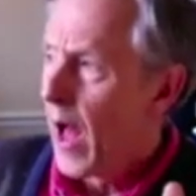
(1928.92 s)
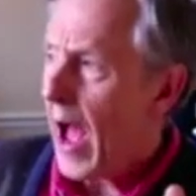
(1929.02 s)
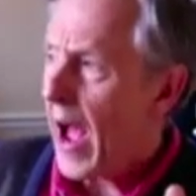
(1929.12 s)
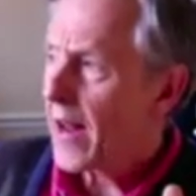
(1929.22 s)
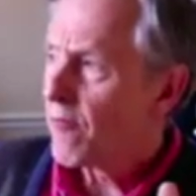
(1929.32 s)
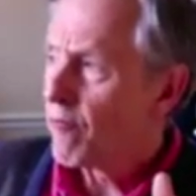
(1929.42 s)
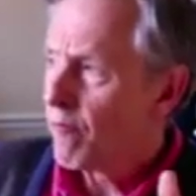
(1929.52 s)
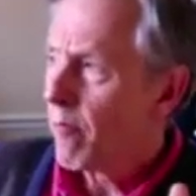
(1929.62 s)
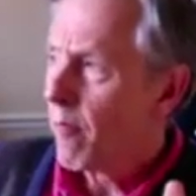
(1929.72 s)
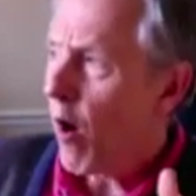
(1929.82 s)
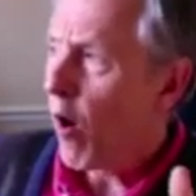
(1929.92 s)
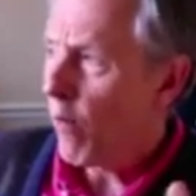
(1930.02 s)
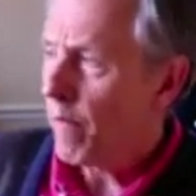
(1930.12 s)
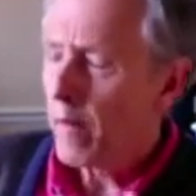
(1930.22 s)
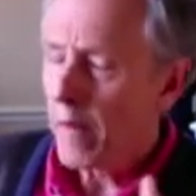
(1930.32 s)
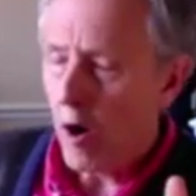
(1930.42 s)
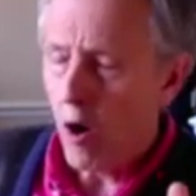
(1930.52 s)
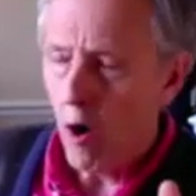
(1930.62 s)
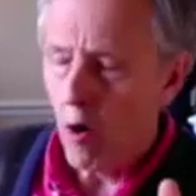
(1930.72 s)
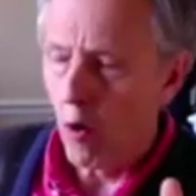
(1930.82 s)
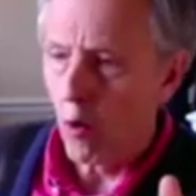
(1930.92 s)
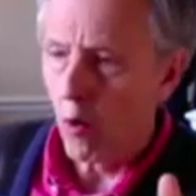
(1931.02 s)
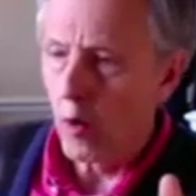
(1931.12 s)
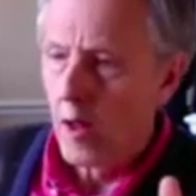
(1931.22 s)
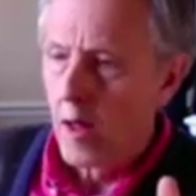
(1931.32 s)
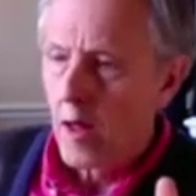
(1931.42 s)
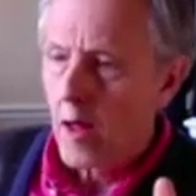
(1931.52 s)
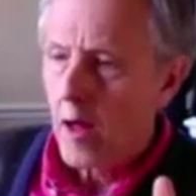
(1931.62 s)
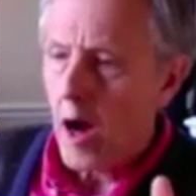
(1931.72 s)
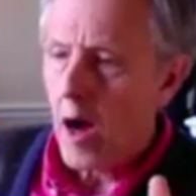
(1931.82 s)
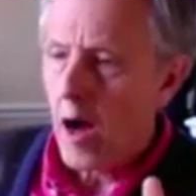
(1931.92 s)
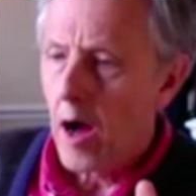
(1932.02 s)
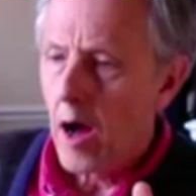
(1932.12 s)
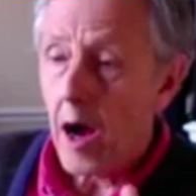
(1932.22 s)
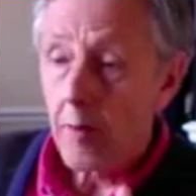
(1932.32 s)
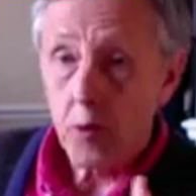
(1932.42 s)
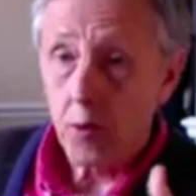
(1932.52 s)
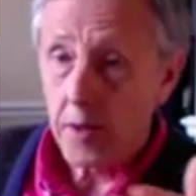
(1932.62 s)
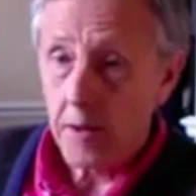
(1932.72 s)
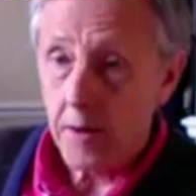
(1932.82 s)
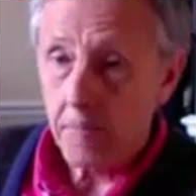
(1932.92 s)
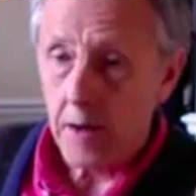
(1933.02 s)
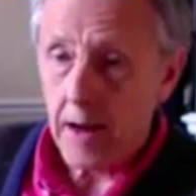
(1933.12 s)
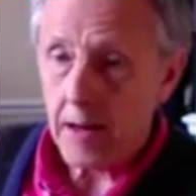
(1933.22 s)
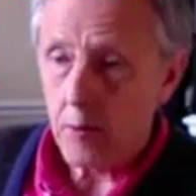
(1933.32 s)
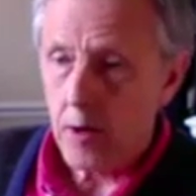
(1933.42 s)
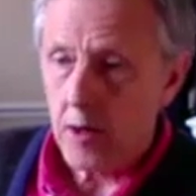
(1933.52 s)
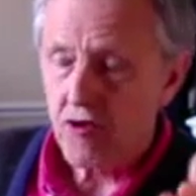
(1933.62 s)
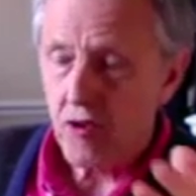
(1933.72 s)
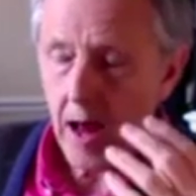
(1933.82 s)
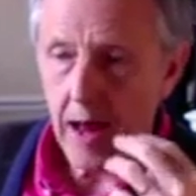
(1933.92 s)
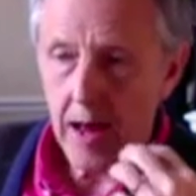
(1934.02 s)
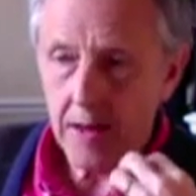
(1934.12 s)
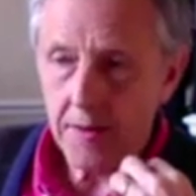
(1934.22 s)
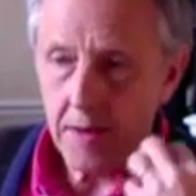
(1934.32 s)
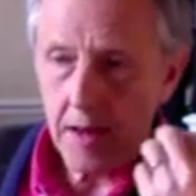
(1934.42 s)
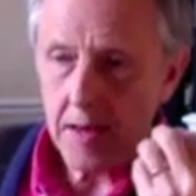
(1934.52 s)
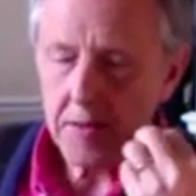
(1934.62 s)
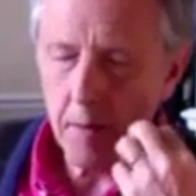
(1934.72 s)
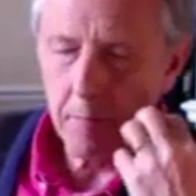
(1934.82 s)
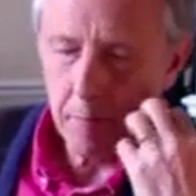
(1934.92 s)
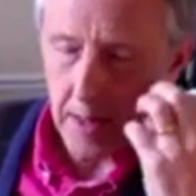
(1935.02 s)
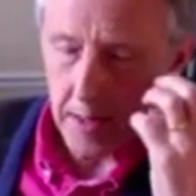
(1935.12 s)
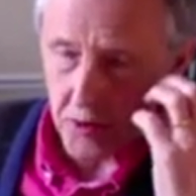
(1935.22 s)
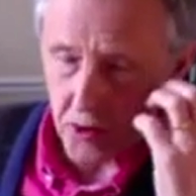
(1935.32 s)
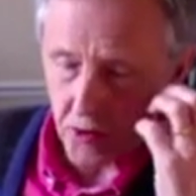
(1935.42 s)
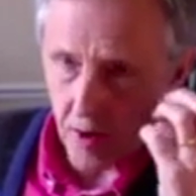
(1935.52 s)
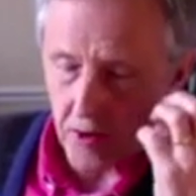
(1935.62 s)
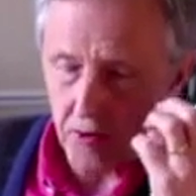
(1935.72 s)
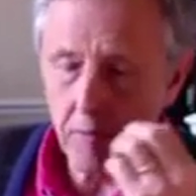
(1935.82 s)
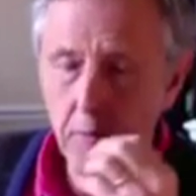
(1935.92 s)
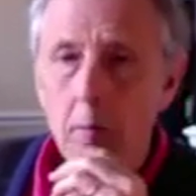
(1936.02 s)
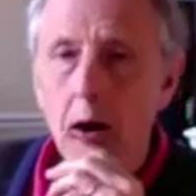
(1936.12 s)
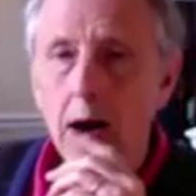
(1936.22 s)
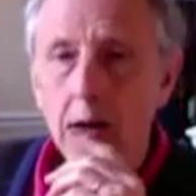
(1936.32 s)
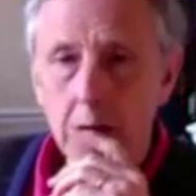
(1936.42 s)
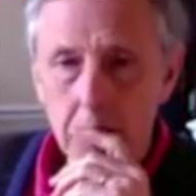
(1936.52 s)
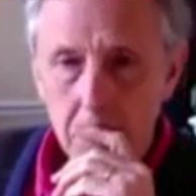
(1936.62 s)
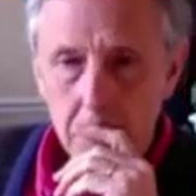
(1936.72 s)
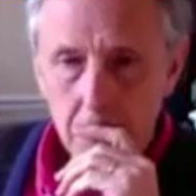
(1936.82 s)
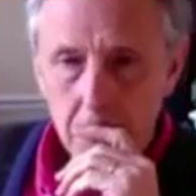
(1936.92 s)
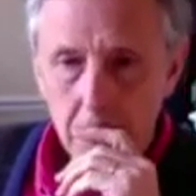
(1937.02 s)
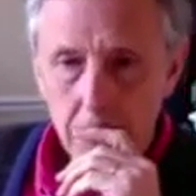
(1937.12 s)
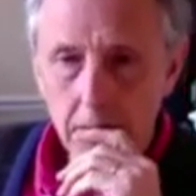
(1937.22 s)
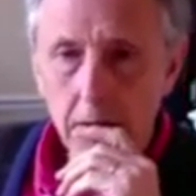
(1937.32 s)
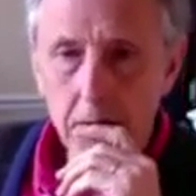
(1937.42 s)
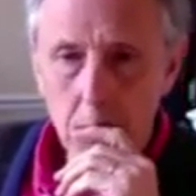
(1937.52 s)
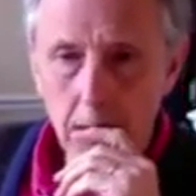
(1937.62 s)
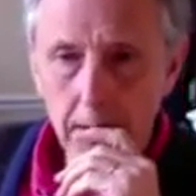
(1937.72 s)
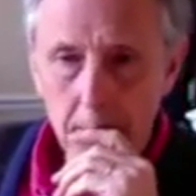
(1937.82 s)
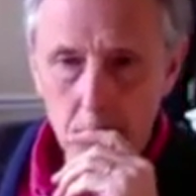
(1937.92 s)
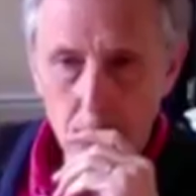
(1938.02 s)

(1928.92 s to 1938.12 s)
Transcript: And on the whole, I'm talking a different language, and it's a big stretch of the mind for everyone.